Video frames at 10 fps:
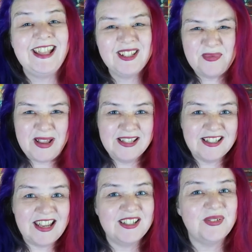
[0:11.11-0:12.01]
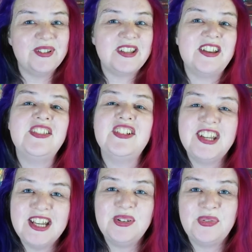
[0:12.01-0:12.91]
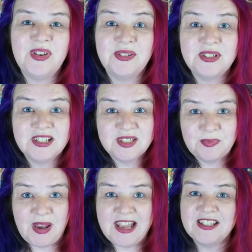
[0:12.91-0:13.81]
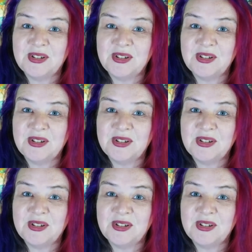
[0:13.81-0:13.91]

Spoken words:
It's a Wednesday, so it's another needle felting supplies,